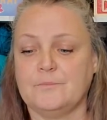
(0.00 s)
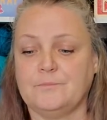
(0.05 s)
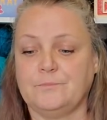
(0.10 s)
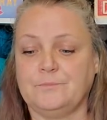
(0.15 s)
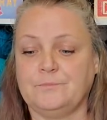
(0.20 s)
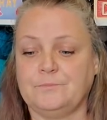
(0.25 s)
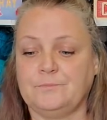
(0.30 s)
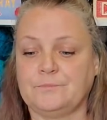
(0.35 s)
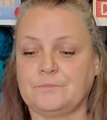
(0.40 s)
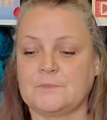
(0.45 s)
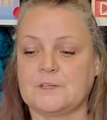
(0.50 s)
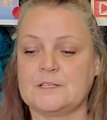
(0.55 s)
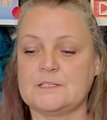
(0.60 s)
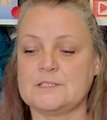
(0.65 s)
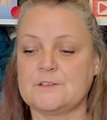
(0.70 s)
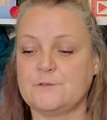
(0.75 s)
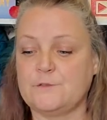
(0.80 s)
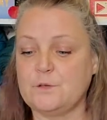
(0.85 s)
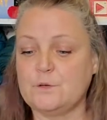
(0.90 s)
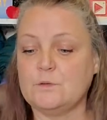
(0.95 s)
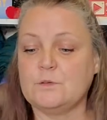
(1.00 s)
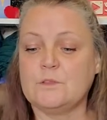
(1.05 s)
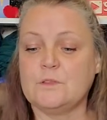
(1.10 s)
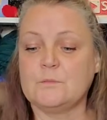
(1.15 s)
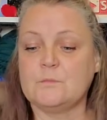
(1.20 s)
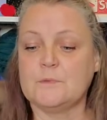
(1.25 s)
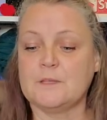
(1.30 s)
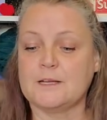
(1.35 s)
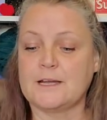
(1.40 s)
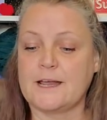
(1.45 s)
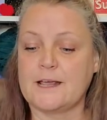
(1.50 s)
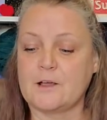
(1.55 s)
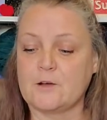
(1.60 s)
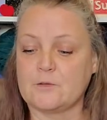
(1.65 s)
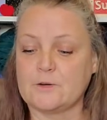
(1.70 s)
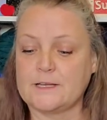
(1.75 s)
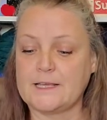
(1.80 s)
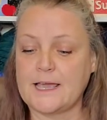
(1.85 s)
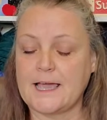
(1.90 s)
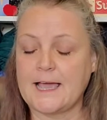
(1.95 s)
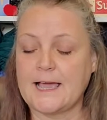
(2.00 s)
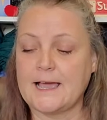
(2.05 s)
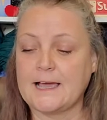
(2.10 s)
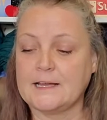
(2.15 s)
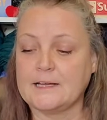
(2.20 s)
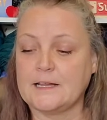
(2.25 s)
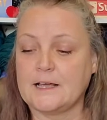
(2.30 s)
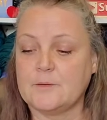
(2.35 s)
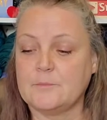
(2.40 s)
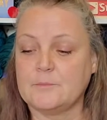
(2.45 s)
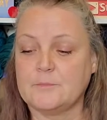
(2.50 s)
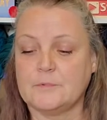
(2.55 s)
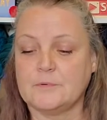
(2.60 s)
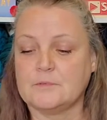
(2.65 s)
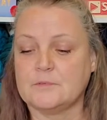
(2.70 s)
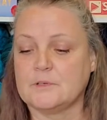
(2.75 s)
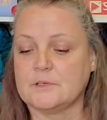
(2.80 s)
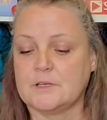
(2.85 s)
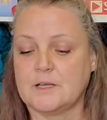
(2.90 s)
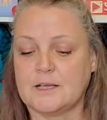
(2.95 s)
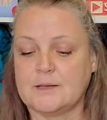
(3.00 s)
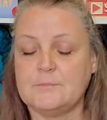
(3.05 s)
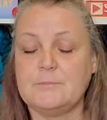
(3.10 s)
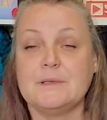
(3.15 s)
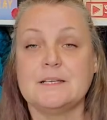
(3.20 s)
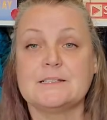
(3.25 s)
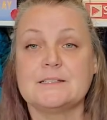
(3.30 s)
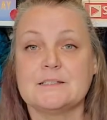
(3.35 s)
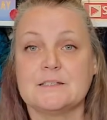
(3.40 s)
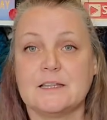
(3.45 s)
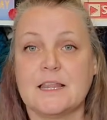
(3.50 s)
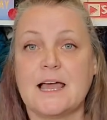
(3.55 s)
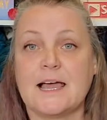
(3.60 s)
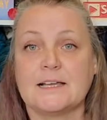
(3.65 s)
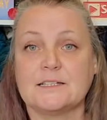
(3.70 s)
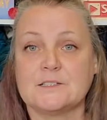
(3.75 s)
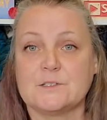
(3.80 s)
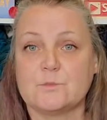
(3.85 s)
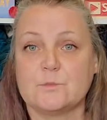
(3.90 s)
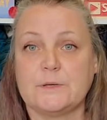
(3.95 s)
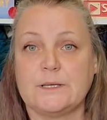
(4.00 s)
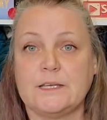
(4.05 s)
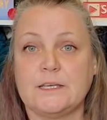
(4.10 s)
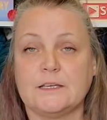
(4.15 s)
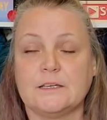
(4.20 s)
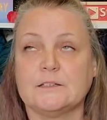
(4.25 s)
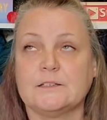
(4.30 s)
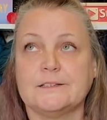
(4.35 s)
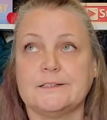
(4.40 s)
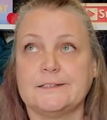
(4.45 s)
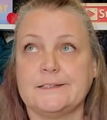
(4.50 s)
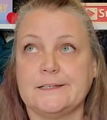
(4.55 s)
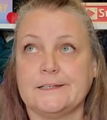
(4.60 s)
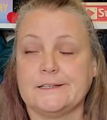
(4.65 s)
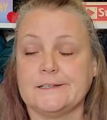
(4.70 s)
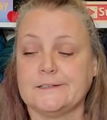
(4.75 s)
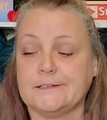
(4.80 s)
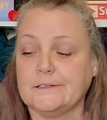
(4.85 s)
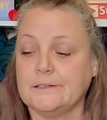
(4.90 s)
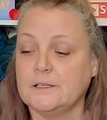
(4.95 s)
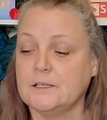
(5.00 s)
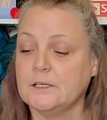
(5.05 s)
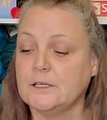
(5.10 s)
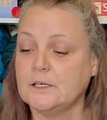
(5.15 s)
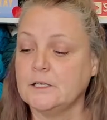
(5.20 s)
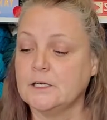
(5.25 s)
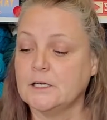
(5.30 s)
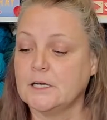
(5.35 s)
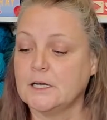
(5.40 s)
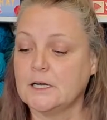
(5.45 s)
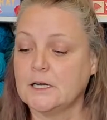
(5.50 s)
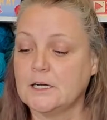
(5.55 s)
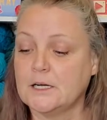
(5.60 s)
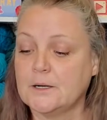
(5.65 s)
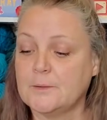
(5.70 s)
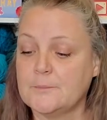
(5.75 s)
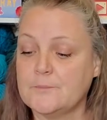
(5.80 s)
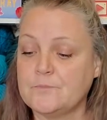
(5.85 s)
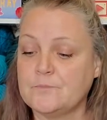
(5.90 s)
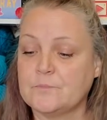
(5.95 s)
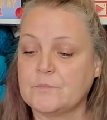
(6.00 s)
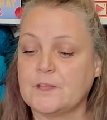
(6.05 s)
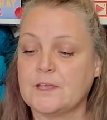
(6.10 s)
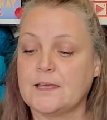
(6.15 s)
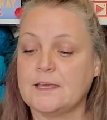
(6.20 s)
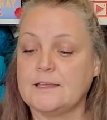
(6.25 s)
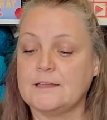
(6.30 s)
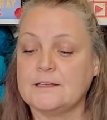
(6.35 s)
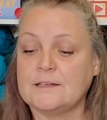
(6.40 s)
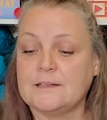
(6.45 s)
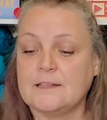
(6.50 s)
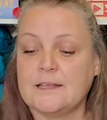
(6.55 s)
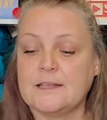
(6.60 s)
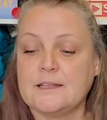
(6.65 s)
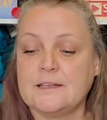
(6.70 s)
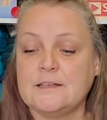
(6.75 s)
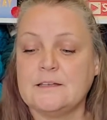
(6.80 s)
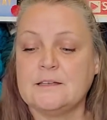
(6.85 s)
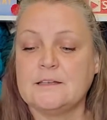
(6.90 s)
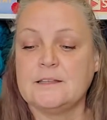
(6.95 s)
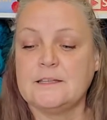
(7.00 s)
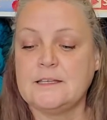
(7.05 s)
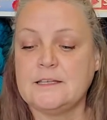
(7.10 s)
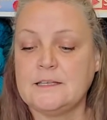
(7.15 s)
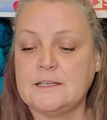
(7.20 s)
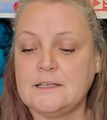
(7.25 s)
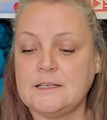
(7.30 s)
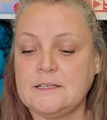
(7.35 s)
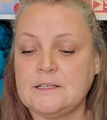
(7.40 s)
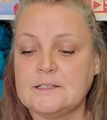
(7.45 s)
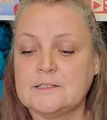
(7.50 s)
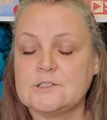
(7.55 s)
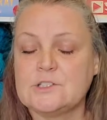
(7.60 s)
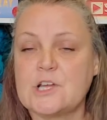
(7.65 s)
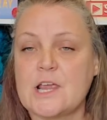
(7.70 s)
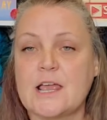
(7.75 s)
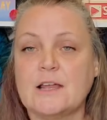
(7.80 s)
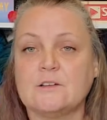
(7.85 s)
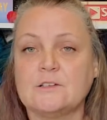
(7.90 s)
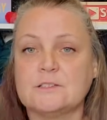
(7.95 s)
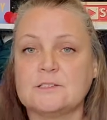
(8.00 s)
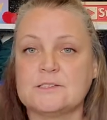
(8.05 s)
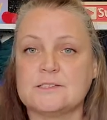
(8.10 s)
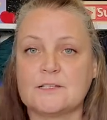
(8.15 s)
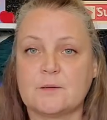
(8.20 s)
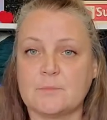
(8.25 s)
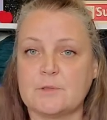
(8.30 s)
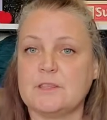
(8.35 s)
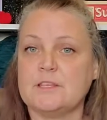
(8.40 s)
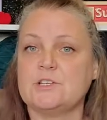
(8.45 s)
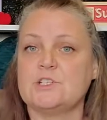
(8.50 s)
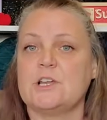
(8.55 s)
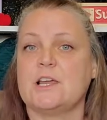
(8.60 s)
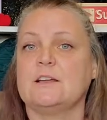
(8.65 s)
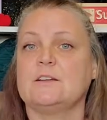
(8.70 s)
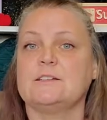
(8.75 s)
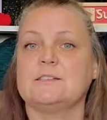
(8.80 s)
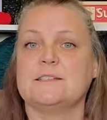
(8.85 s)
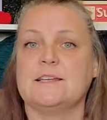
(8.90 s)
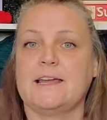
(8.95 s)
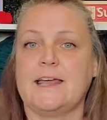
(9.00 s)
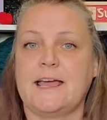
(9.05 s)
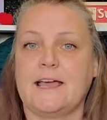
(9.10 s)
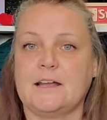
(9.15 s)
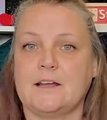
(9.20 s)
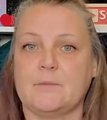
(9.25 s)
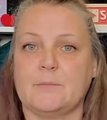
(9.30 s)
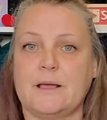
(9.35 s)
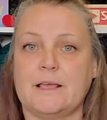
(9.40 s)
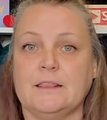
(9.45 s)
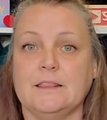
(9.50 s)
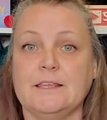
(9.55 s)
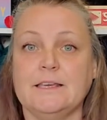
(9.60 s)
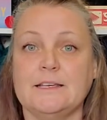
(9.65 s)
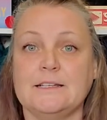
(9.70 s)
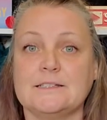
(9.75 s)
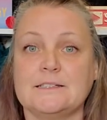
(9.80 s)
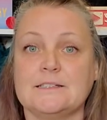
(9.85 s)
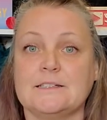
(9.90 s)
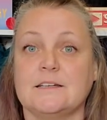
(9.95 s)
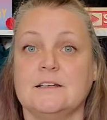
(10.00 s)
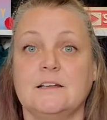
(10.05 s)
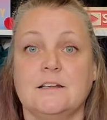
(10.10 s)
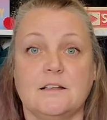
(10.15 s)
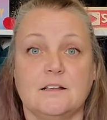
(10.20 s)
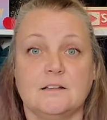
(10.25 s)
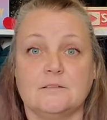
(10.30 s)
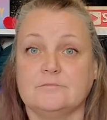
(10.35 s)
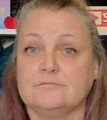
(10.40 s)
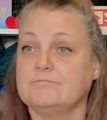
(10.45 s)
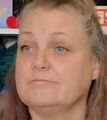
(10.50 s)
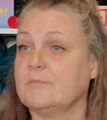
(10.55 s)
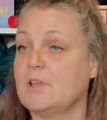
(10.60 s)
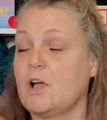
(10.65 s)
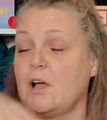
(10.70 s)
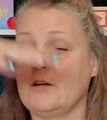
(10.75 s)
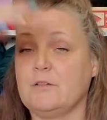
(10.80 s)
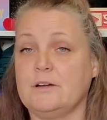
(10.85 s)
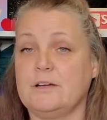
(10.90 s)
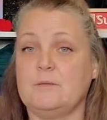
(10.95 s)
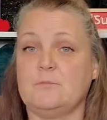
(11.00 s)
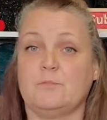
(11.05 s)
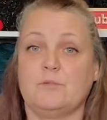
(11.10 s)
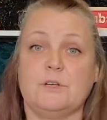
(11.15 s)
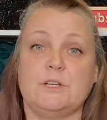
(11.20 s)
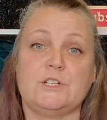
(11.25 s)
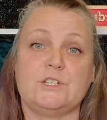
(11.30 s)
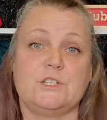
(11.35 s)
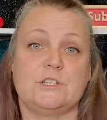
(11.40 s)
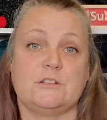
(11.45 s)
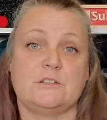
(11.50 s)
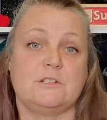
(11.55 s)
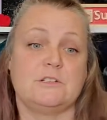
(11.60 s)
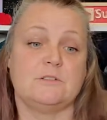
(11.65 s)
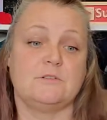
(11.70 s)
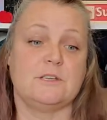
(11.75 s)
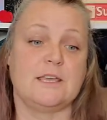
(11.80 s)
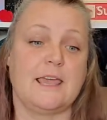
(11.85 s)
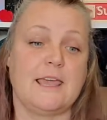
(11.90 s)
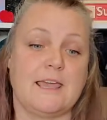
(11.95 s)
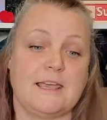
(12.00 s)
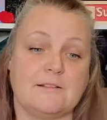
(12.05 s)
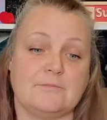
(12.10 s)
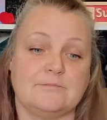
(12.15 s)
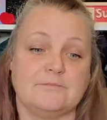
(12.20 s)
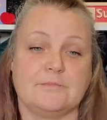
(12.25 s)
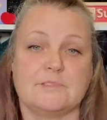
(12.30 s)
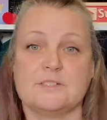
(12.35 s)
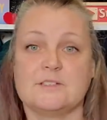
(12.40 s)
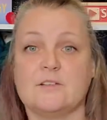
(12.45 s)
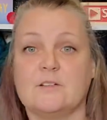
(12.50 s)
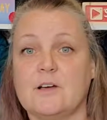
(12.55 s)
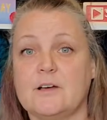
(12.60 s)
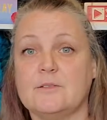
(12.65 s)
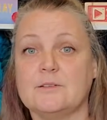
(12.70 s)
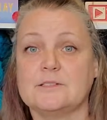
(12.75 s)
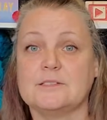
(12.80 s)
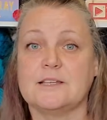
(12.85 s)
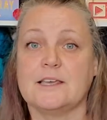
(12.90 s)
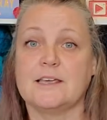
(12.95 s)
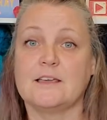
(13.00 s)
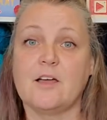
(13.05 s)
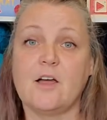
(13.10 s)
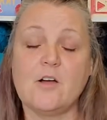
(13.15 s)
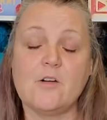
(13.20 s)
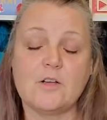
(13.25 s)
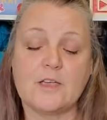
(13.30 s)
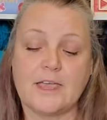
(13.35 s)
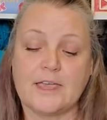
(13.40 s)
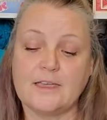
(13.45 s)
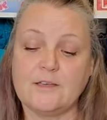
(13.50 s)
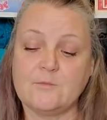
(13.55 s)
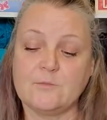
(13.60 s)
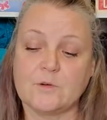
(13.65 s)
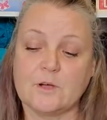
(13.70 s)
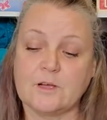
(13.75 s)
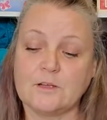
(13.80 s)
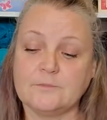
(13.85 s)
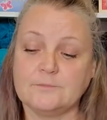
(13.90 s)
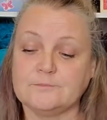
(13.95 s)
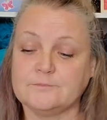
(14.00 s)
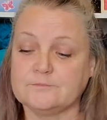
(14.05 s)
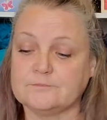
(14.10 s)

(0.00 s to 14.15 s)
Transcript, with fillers: because a few of them that I already had, I missed last week again. And then the channels, some of the channels that I had on my list already breached their 2K. So I was like, okay, well,